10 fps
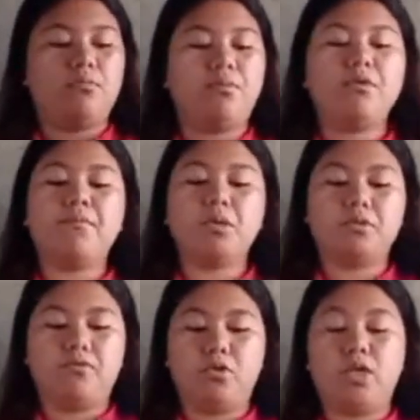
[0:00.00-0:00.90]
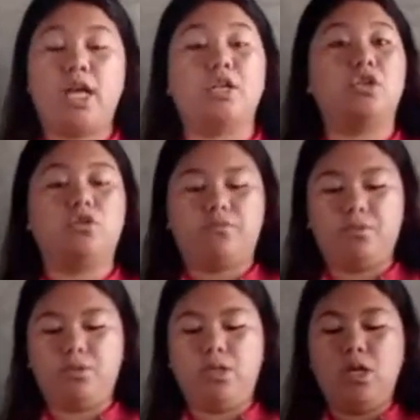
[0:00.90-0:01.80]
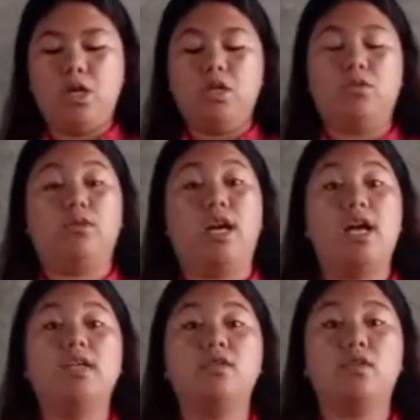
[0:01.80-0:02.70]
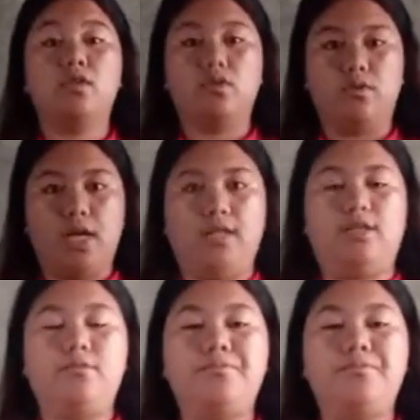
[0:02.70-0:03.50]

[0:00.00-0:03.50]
purposeful, and useful to the students.